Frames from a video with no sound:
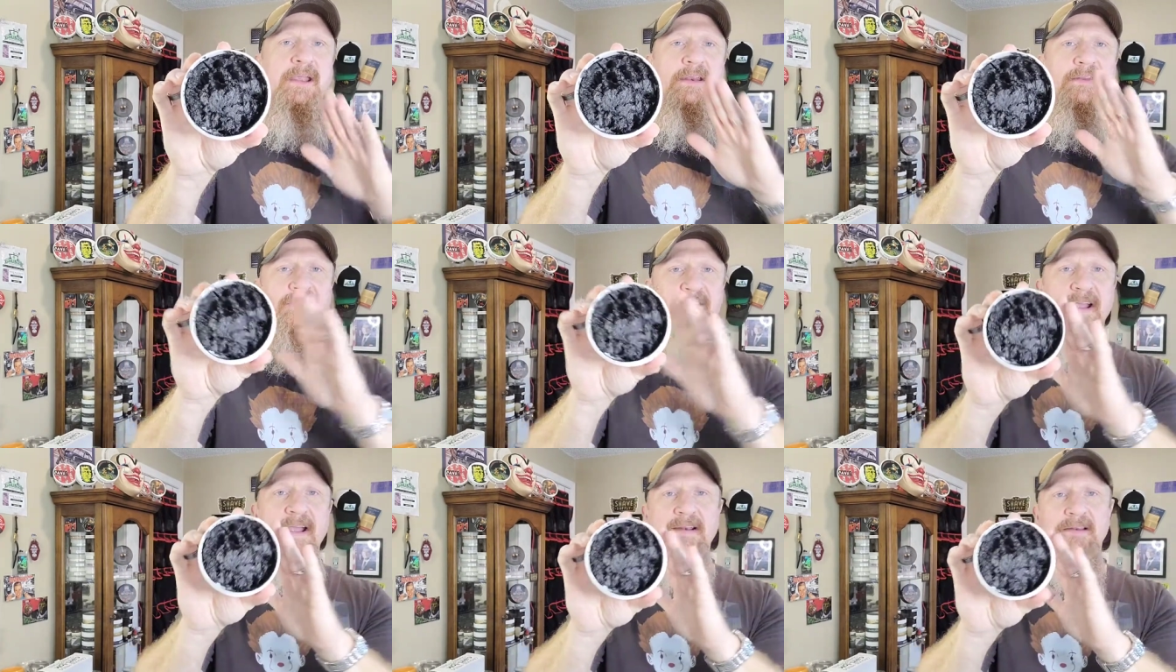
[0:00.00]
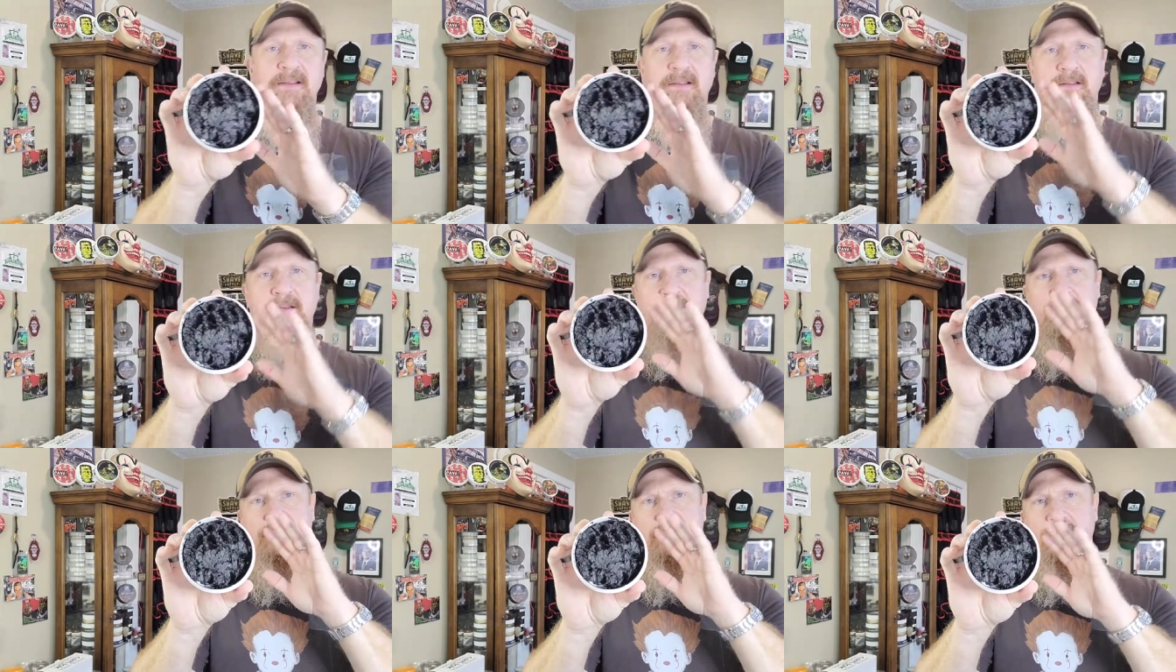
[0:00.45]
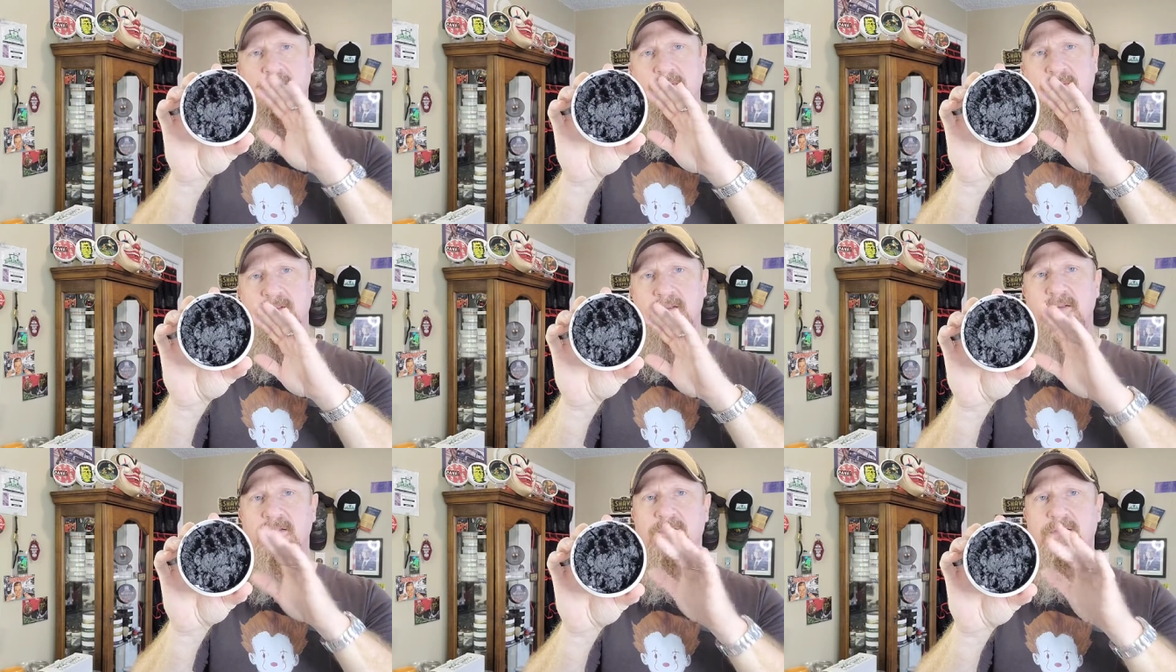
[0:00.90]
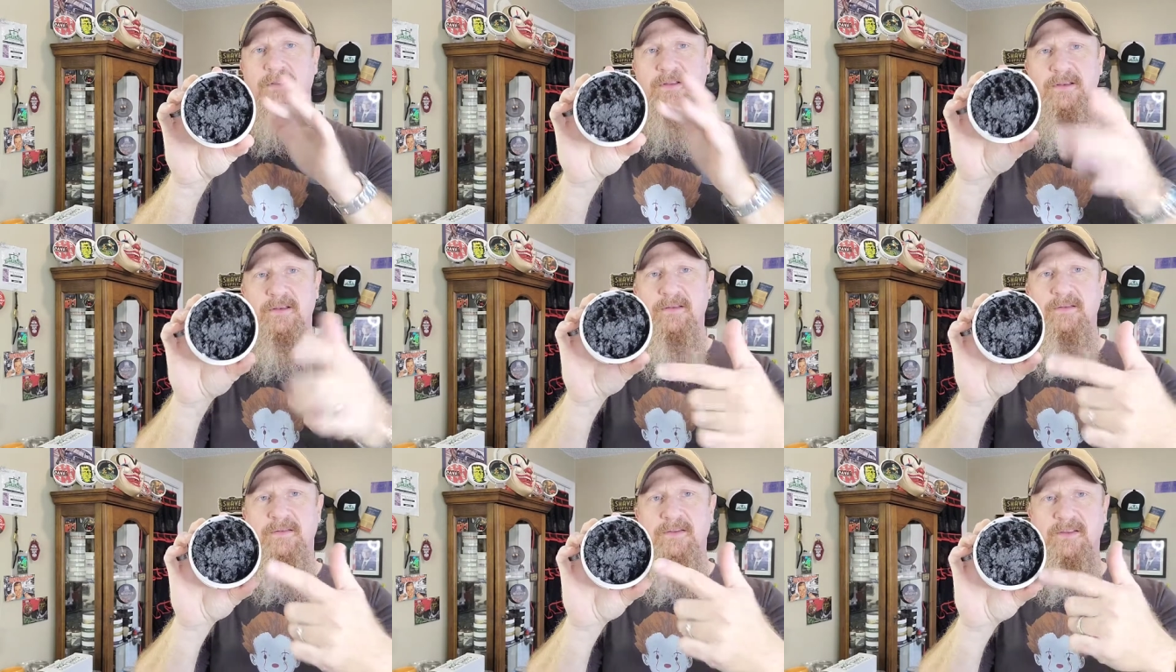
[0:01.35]
In fact, you look
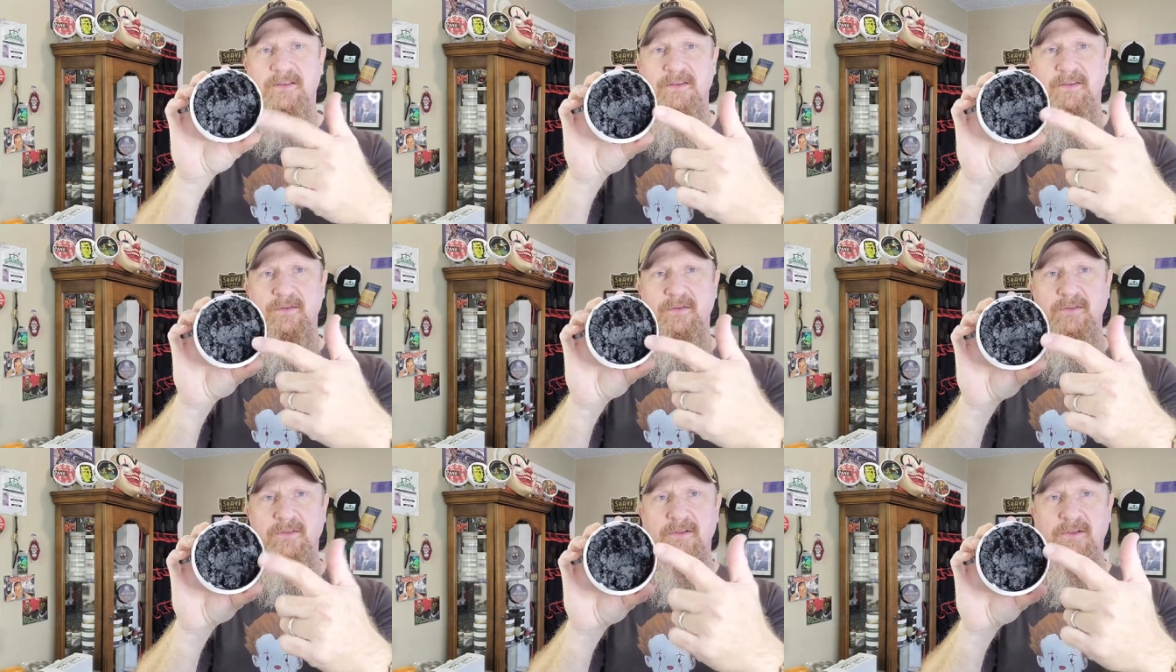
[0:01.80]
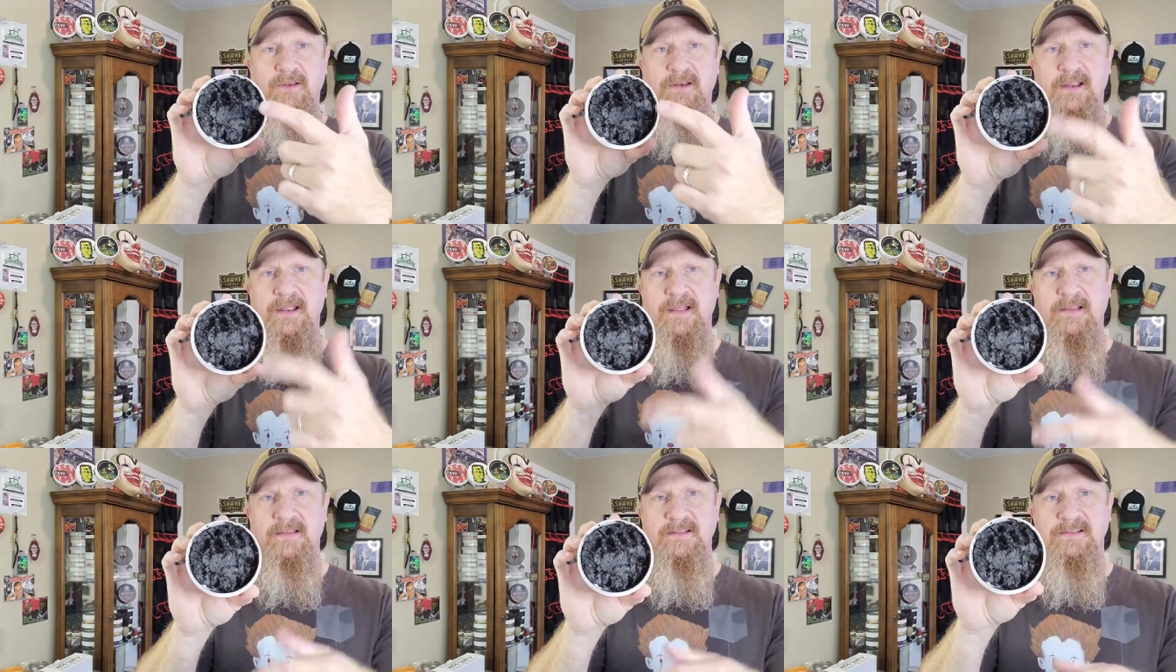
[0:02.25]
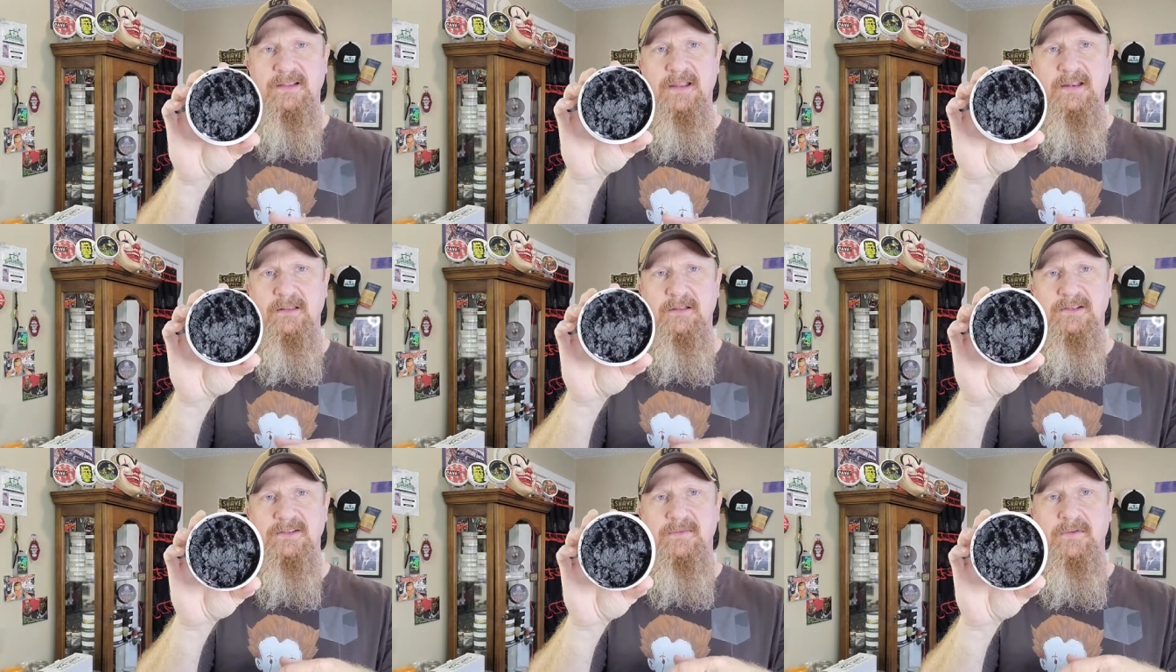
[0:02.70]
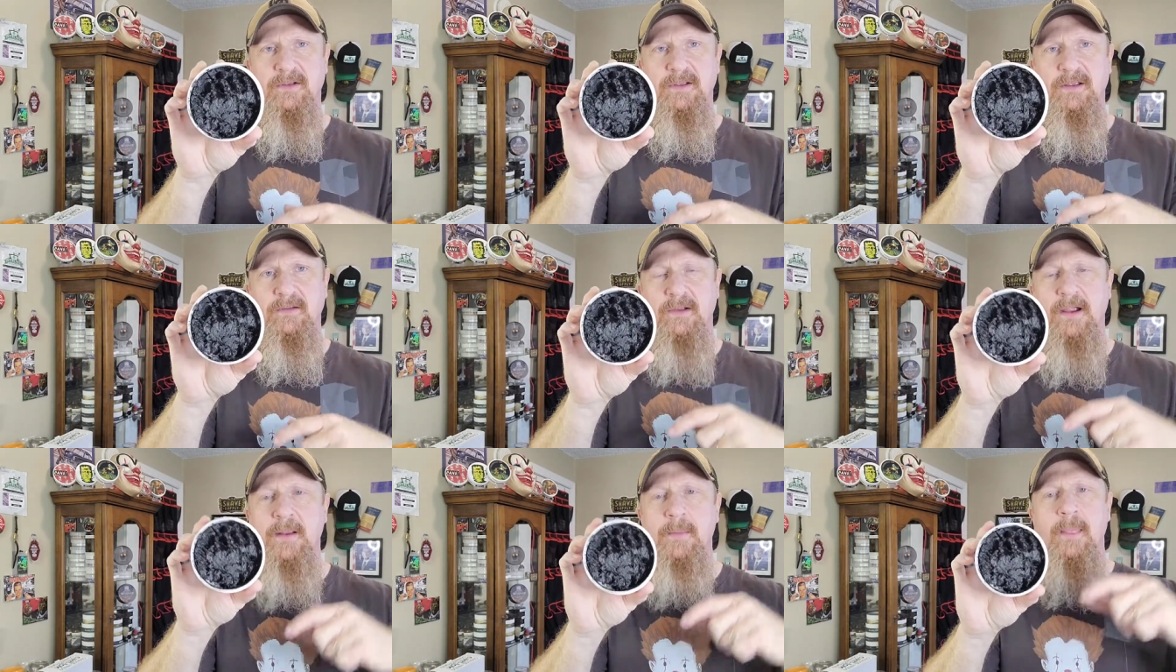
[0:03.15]
at you're looking at how this kind of looks
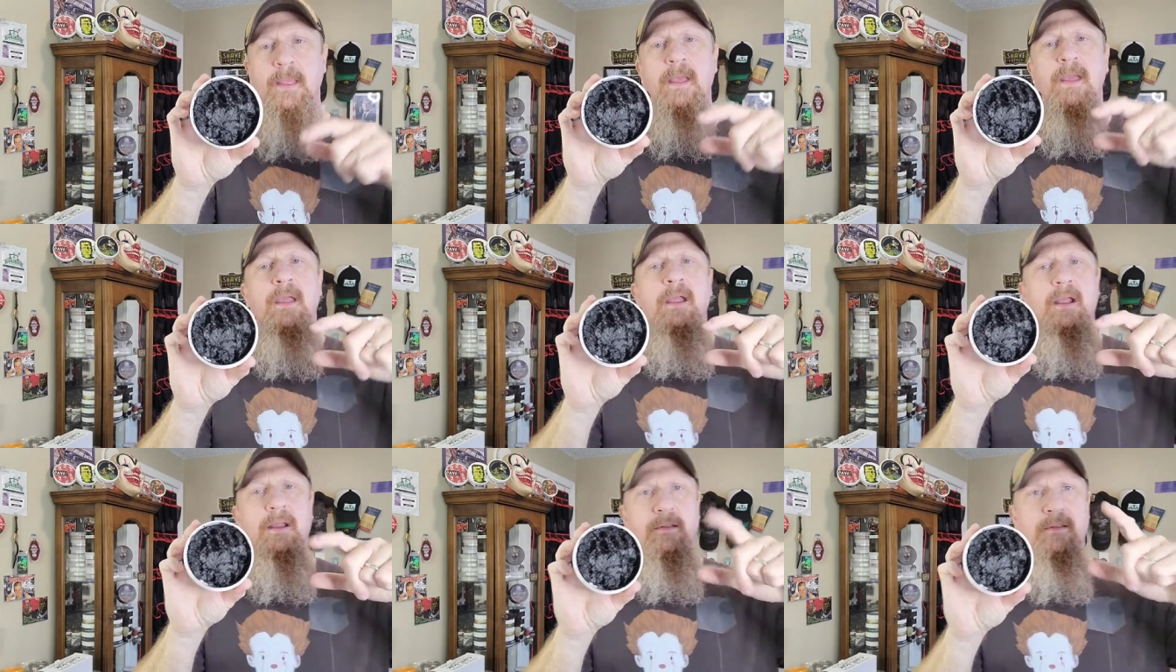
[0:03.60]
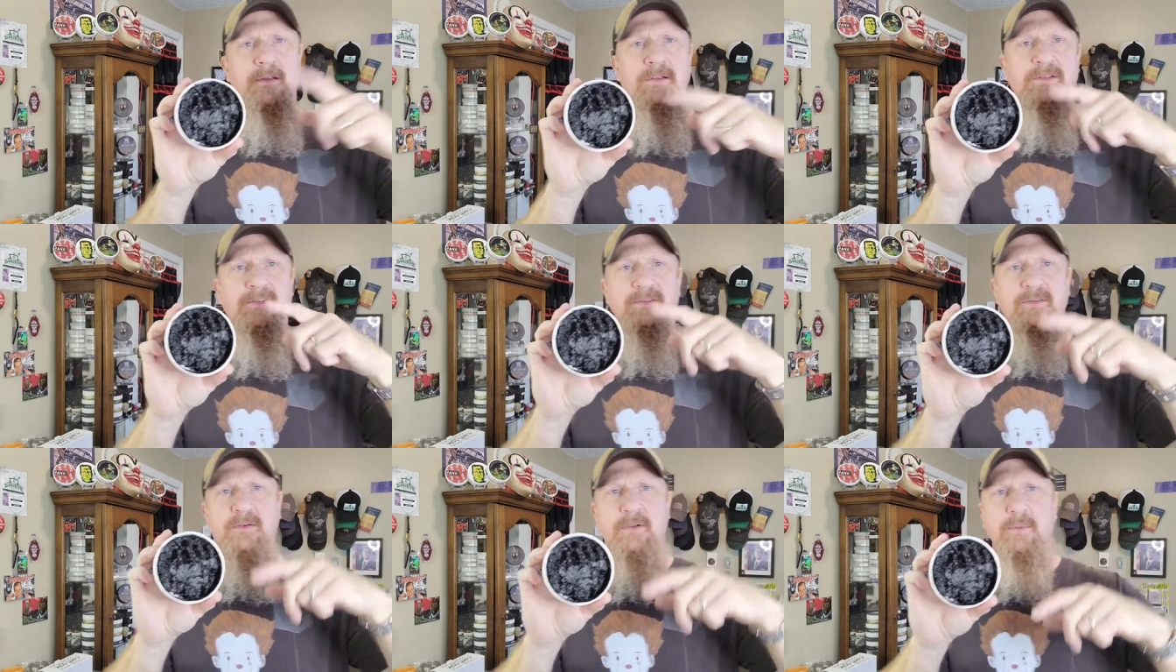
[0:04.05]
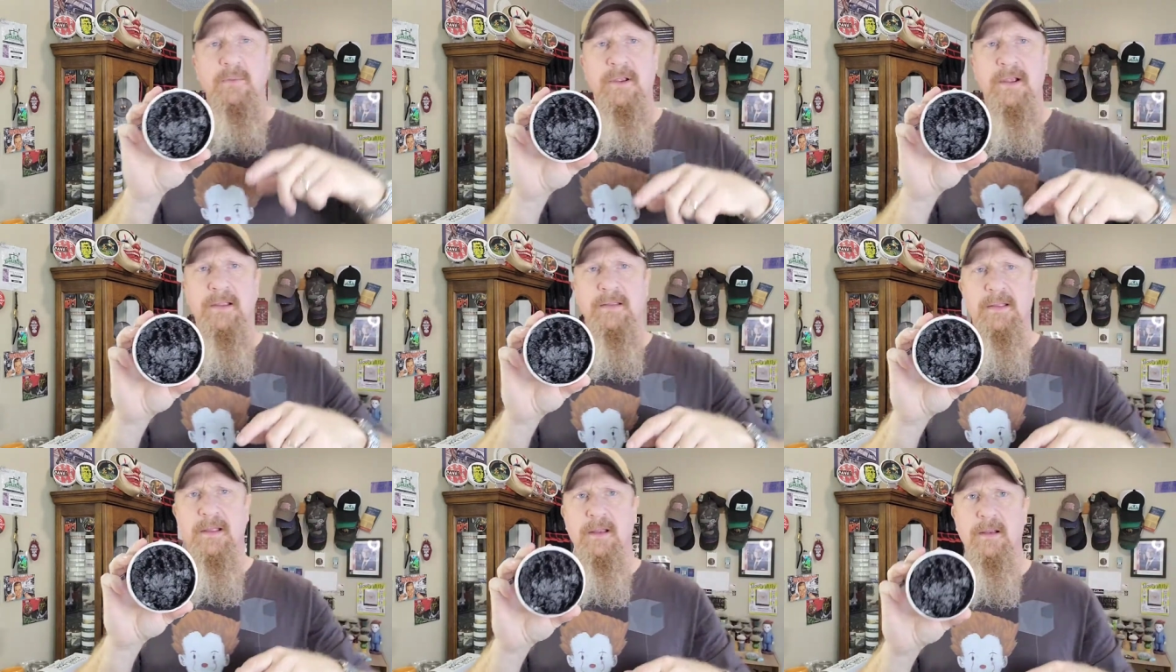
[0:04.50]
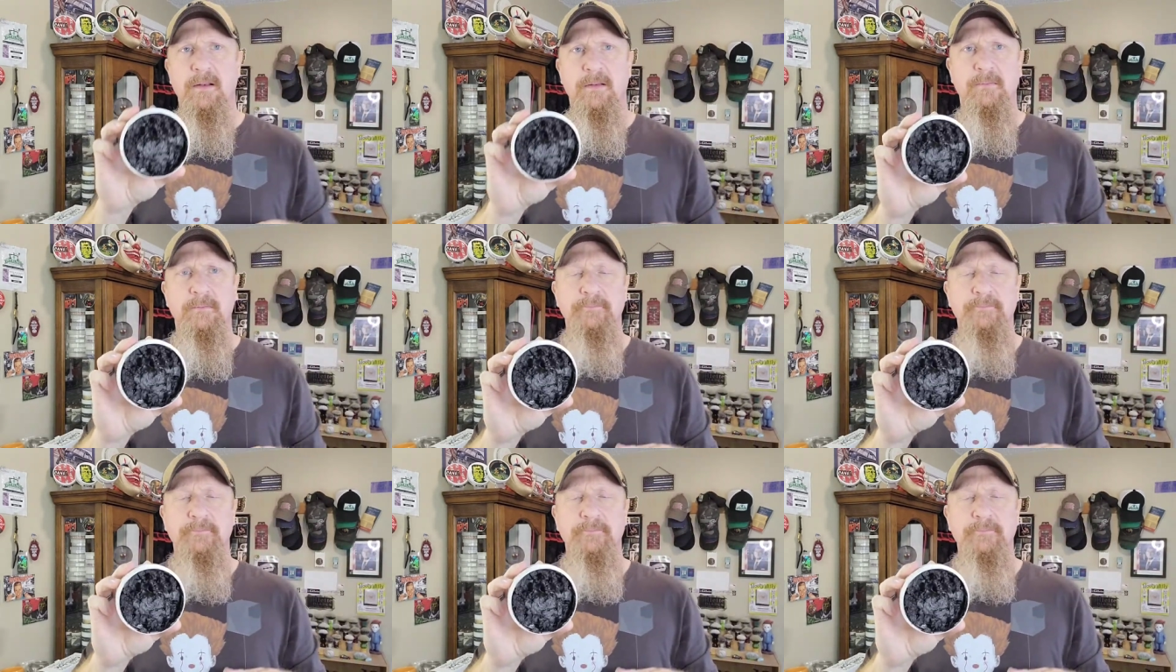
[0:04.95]
funky, right? There's a story behind that.